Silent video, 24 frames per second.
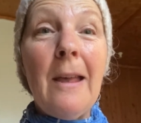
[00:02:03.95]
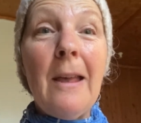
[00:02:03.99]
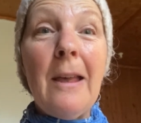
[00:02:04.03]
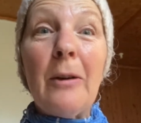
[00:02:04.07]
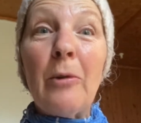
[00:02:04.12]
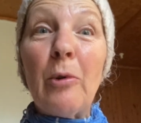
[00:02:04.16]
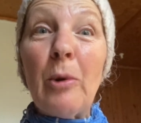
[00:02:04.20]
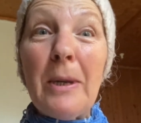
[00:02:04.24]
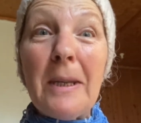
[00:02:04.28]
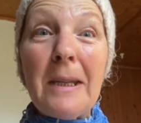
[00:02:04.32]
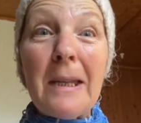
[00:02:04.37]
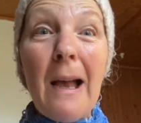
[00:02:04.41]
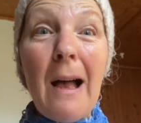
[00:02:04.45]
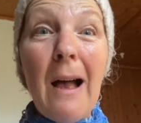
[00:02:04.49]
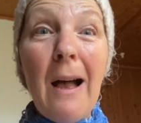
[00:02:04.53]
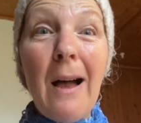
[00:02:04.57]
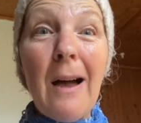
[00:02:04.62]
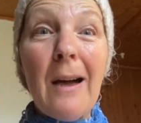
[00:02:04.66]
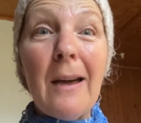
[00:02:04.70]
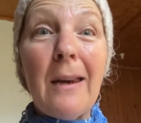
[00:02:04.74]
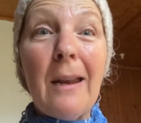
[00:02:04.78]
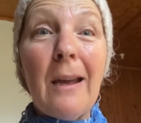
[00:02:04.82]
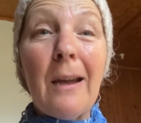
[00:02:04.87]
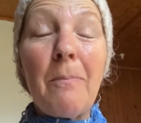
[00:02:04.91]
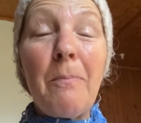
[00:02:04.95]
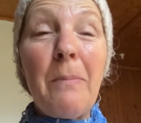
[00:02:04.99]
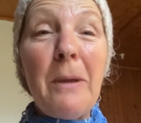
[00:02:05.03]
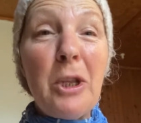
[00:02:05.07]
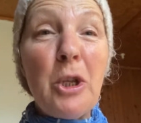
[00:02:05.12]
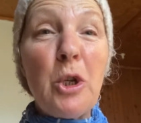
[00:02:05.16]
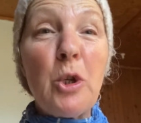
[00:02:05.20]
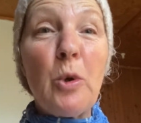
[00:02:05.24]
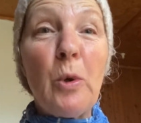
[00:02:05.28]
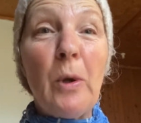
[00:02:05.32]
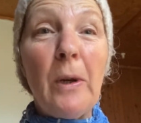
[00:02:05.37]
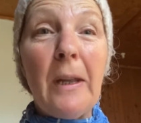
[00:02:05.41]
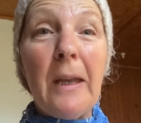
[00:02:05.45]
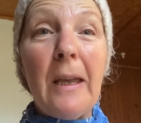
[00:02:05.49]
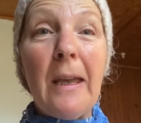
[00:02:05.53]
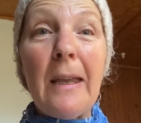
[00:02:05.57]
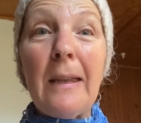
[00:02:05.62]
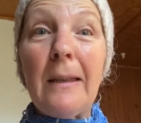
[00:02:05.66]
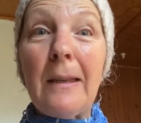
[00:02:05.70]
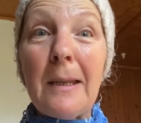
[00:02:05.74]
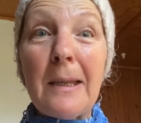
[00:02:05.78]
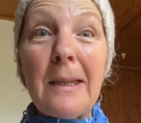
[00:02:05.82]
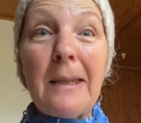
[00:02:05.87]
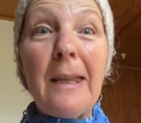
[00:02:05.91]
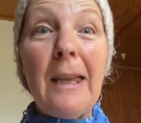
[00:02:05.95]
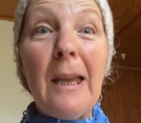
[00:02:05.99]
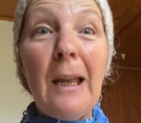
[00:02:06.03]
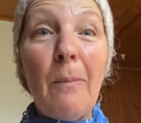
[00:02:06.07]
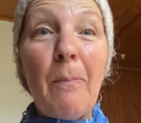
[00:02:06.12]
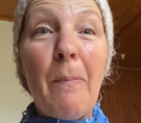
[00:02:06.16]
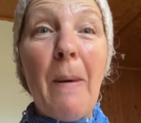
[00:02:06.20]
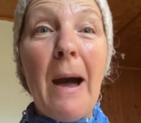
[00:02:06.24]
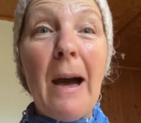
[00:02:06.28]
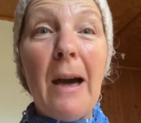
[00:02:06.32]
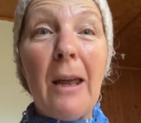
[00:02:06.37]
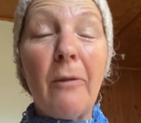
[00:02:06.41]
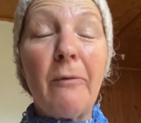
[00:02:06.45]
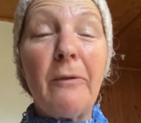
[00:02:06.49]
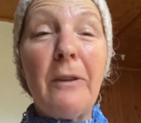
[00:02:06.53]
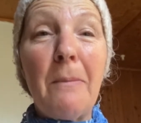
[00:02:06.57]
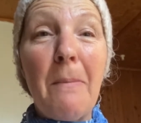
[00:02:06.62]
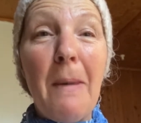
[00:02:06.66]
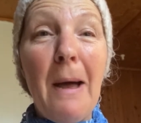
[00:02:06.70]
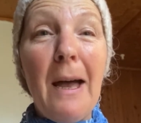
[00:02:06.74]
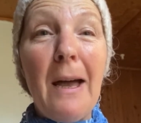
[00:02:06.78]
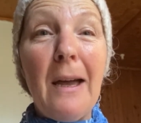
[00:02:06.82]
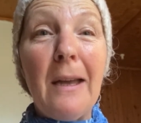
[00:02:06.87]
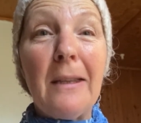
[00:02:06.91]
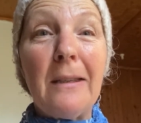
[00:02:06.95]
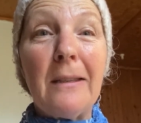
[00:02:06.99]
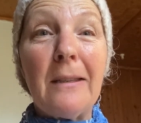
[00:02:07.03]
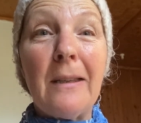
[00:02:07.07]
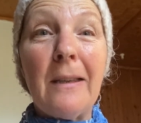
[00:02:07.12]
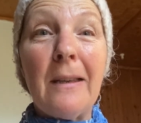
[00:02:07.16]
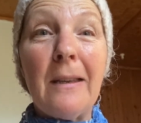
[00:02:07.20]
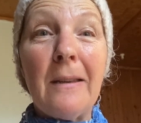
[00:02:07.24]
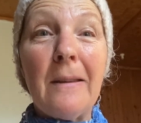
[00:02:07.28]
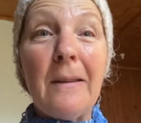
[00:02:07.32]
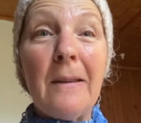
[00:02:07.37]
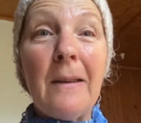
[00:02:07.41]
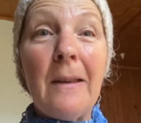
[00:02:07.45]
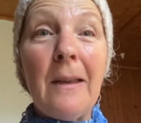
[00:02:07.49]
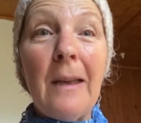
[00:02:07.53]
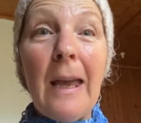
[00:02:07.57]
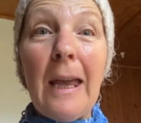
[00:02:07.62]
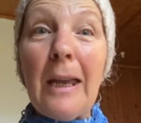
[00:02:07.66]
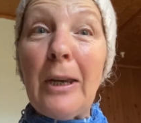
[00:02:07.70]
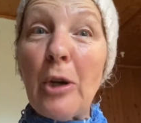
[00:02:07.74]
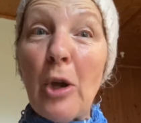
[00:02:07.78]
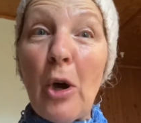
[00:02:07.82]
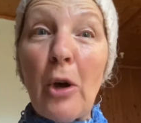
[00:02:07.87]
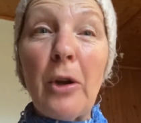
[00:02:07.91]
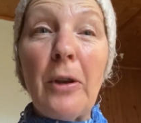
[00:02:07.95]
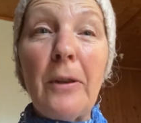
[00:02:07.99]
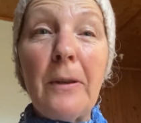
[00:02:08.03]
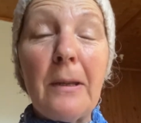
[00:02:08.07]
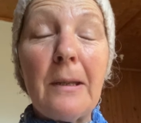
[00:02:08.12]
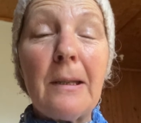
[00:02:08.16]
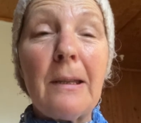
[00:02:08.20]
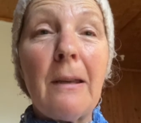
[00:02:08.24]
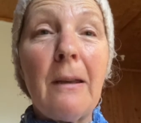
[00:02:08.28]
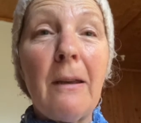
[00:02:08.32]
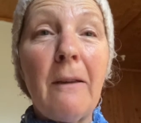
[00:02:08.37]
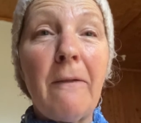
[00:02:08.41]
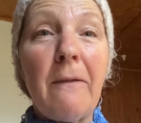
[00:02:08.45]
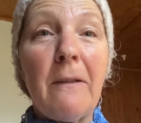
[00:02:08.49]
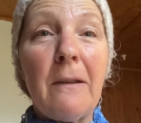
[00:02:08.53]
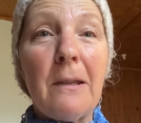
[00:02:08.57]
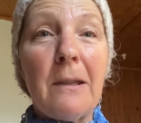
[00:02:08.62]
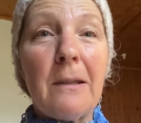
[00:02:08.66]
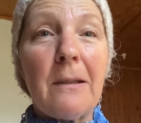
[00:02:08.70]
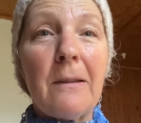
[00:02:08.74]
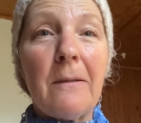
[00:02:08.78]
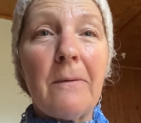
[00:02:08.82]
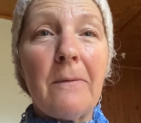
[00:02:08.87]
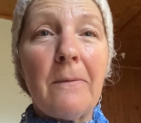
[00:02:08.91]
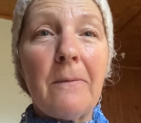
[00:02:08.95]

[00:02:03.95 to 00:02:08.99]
Reside habitually in the still part of the mind and not on the surface.